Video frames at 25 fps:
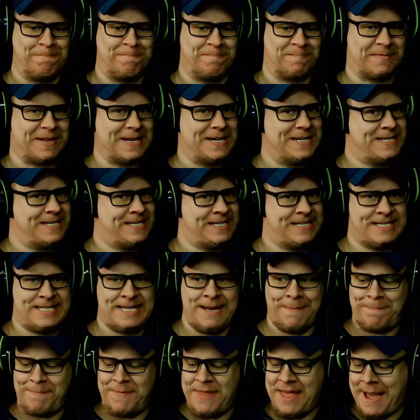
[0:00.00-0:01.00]

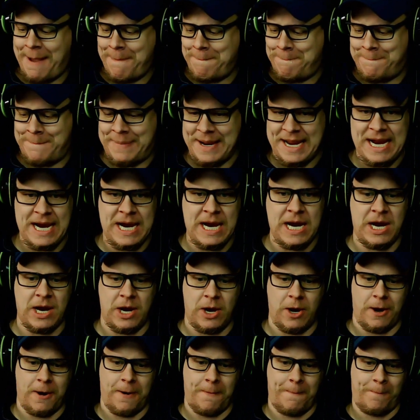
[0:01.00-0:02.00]
Sip that
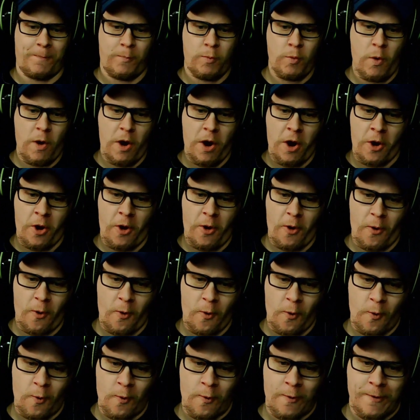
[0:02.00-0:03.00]
beer. Woohoo!